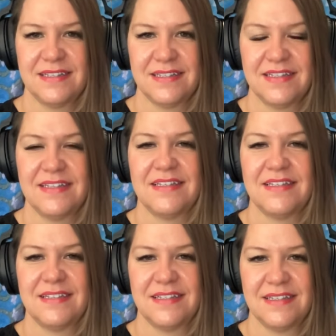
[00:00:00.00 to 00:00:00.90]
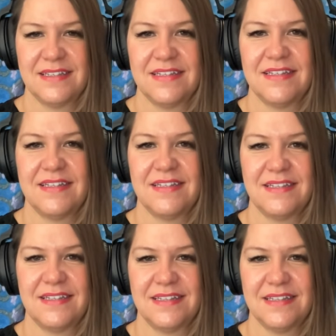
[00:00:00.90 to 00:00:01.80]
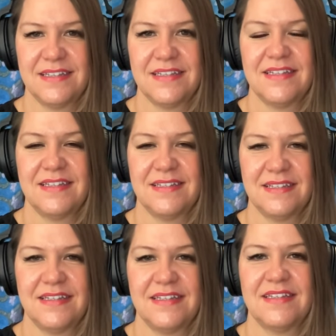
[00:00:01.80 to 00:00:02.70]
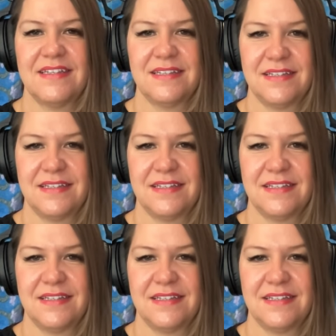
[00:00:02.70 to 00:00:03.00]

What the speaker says: No words are spoken by the person on screen.